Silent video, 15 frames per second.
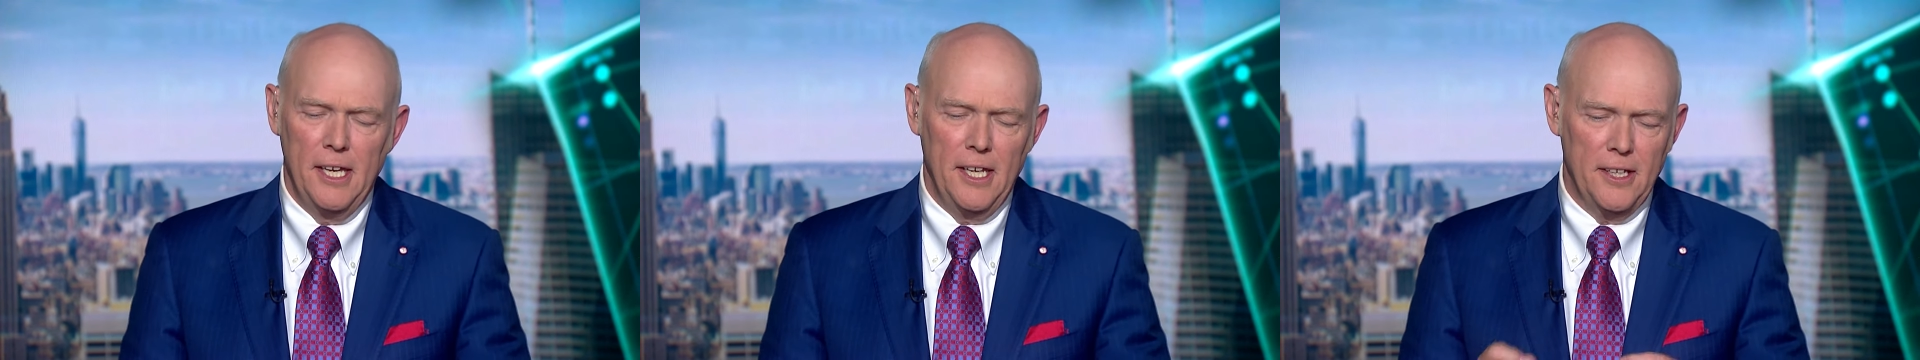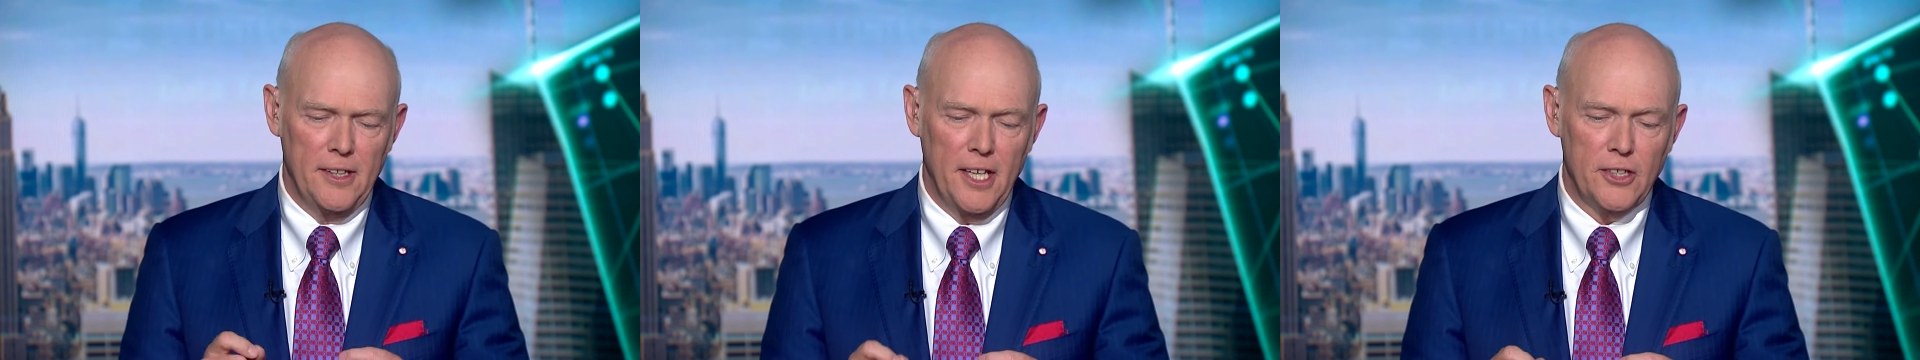
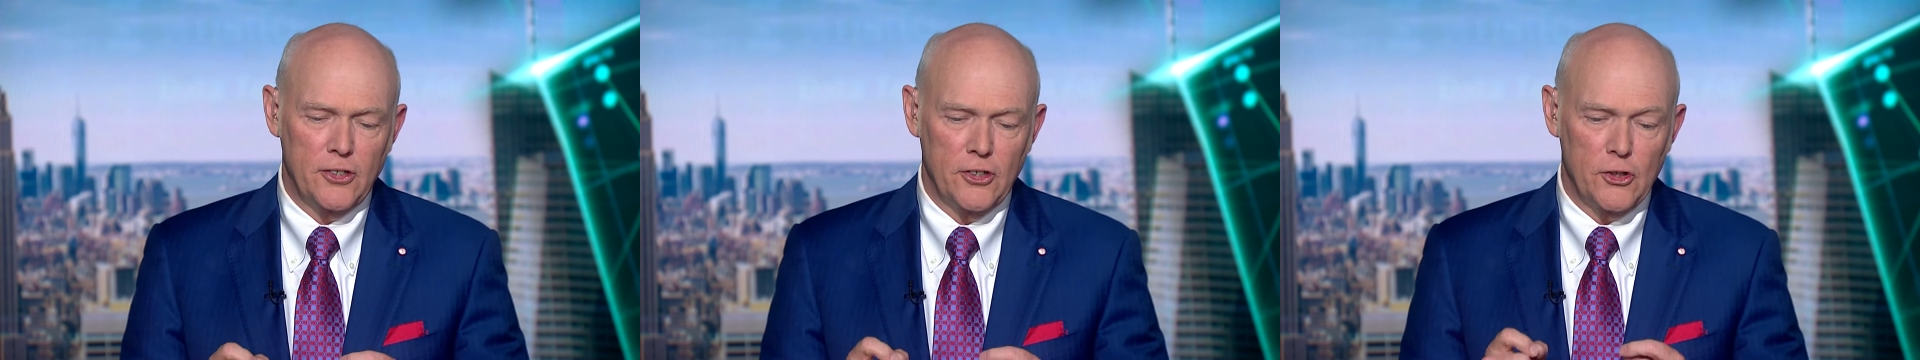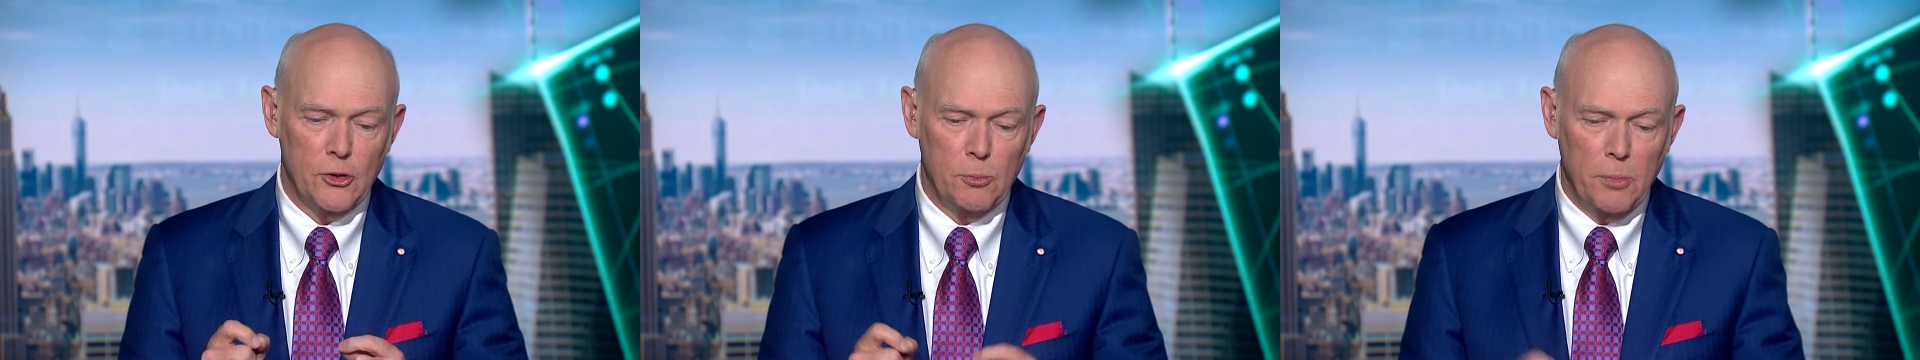And that's
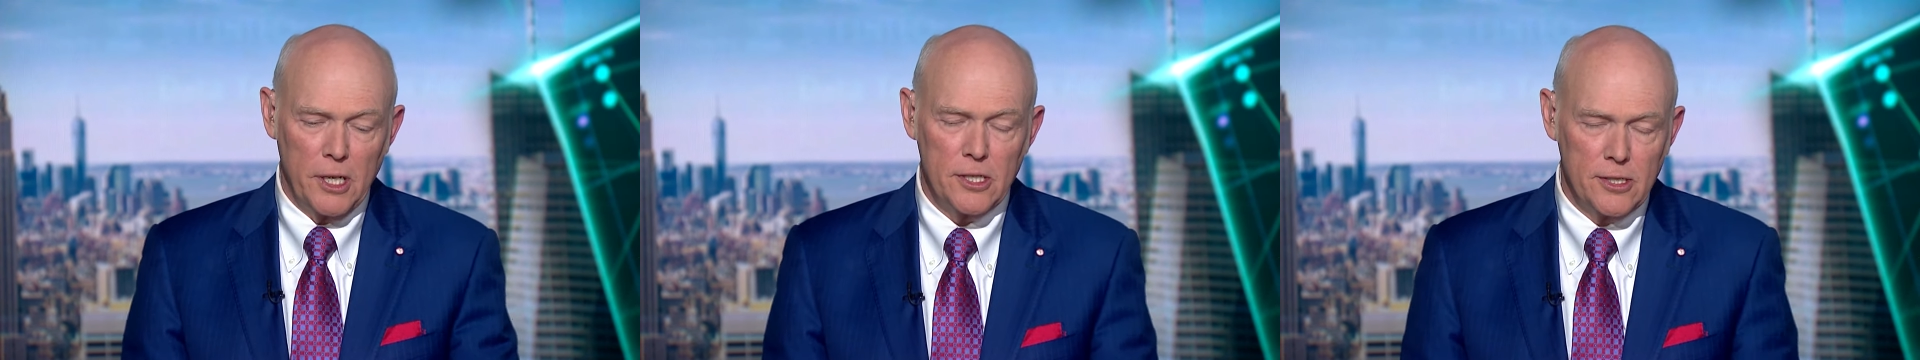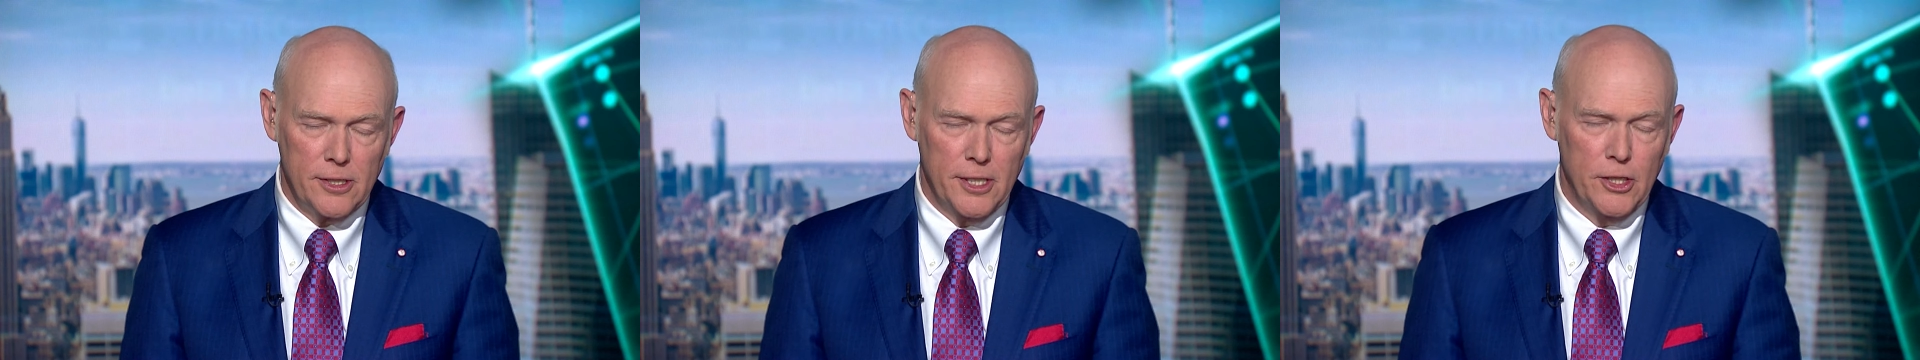
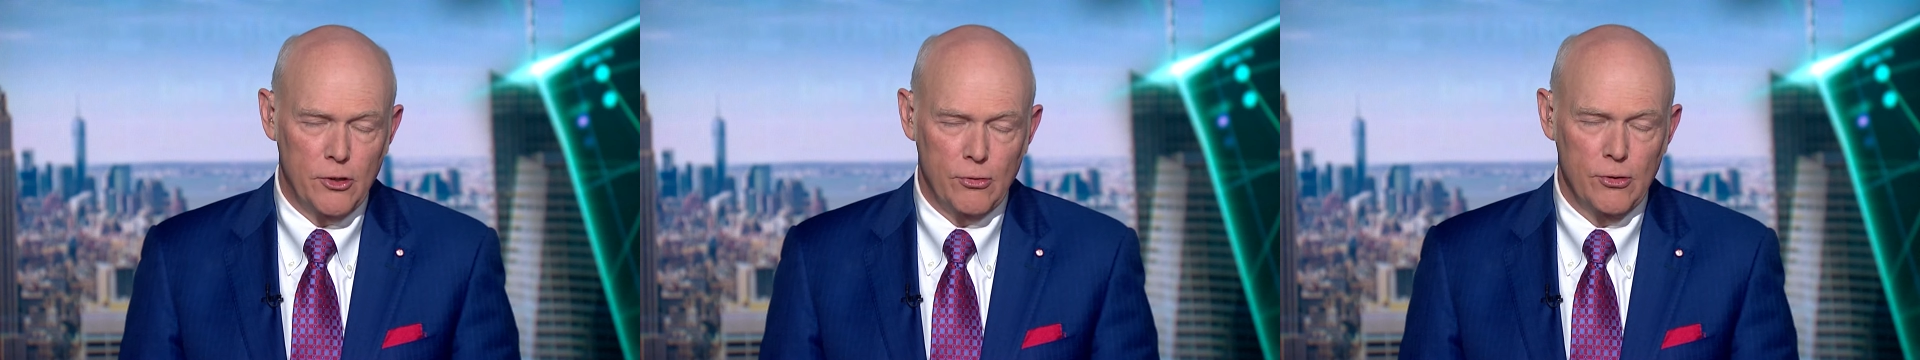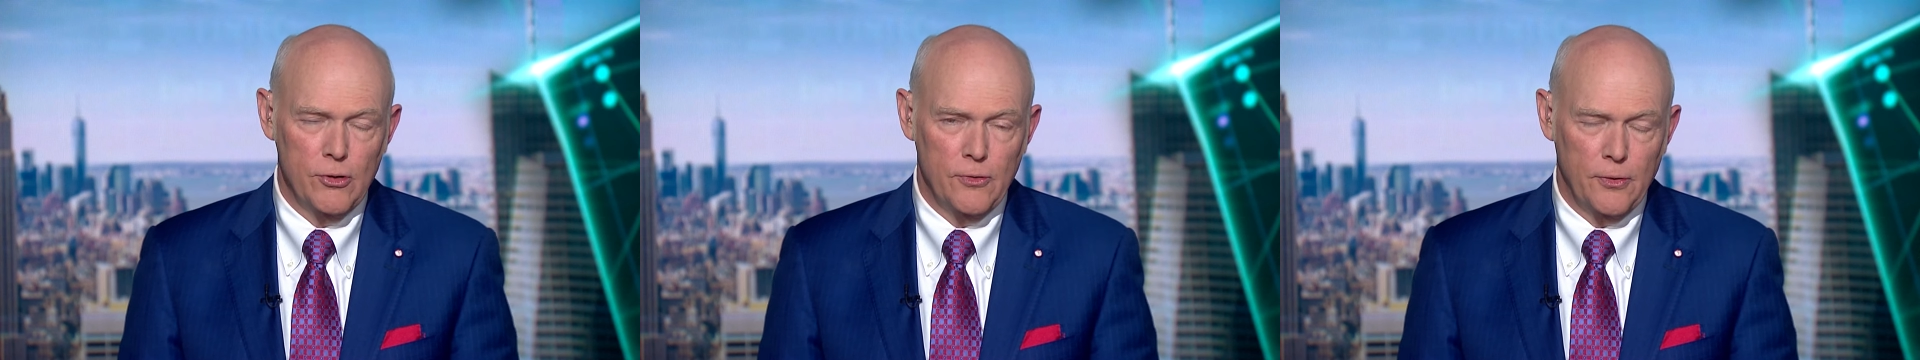especially
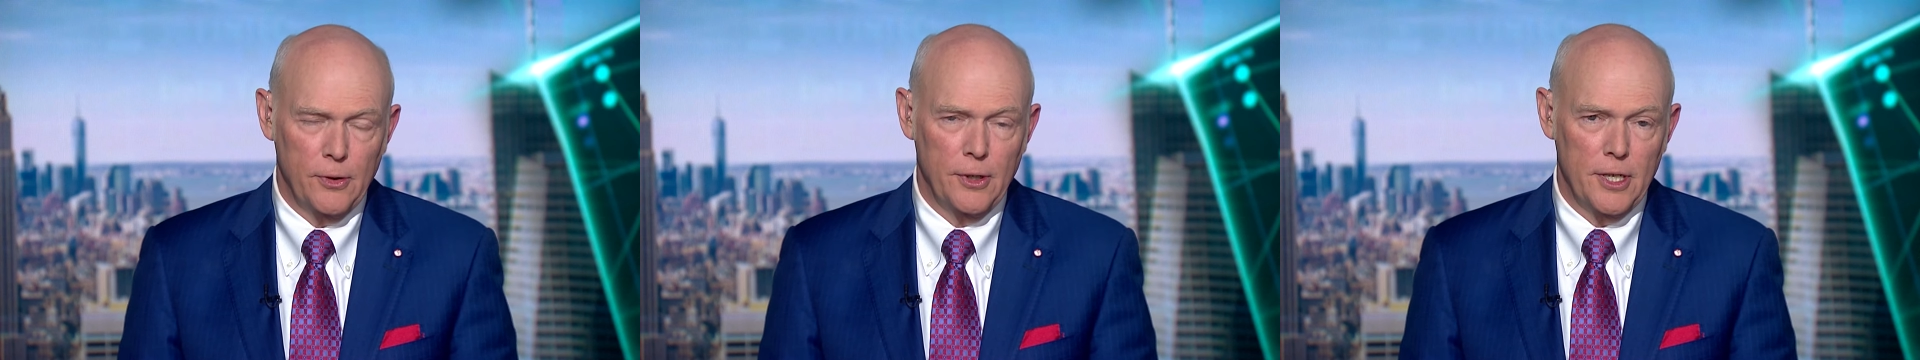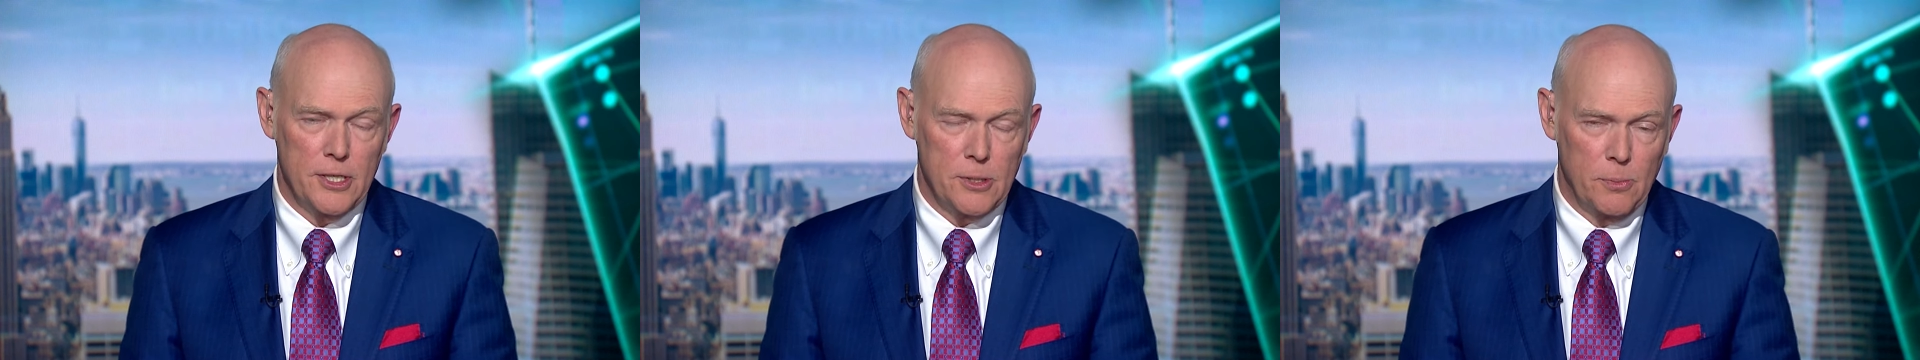true
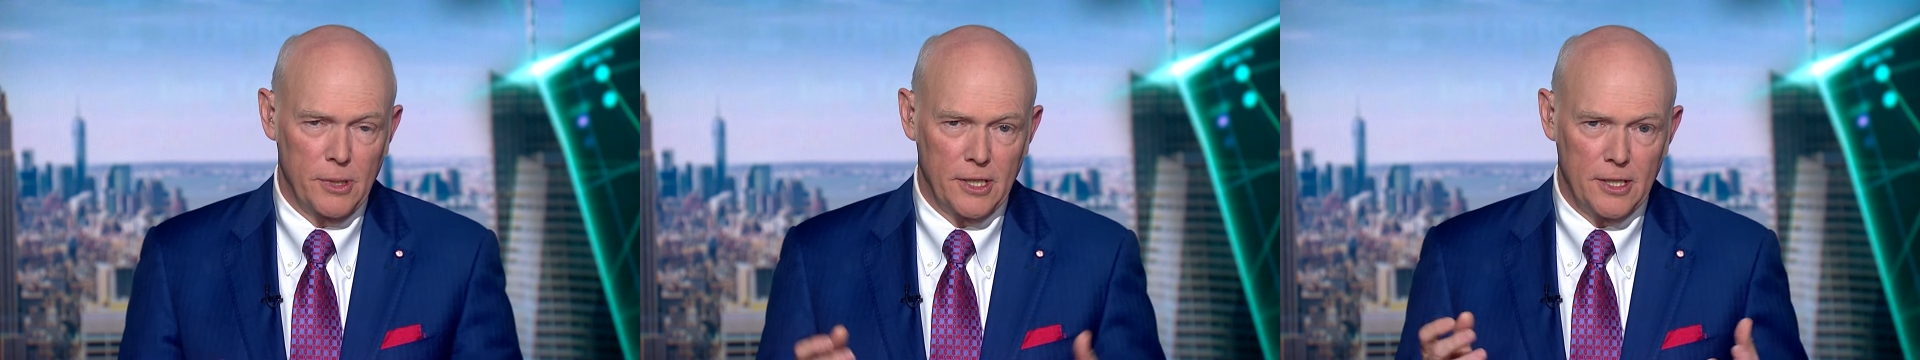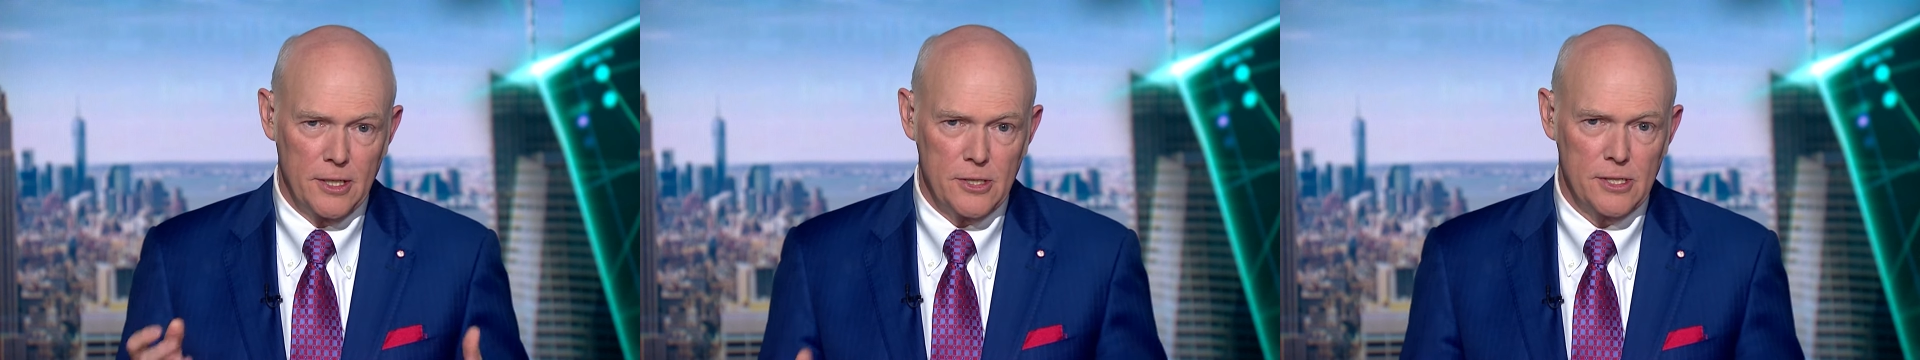for us
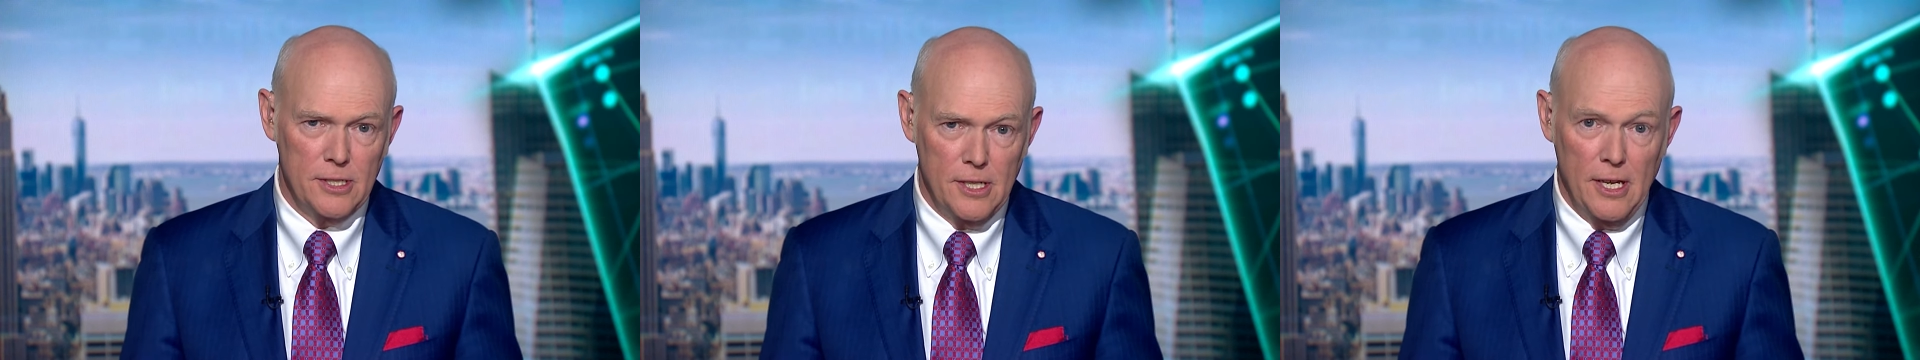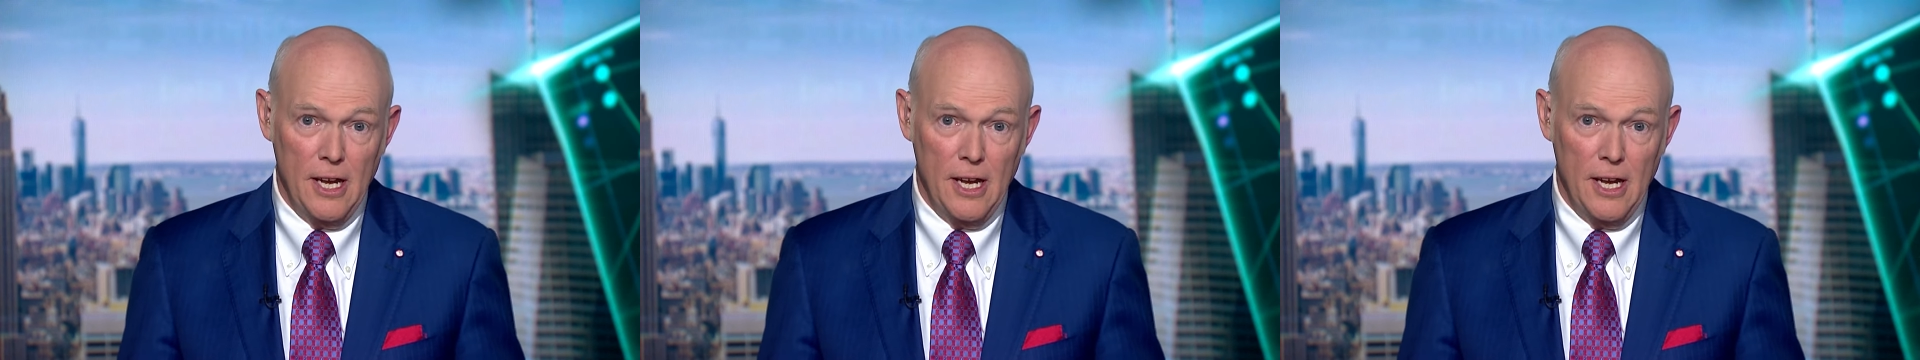because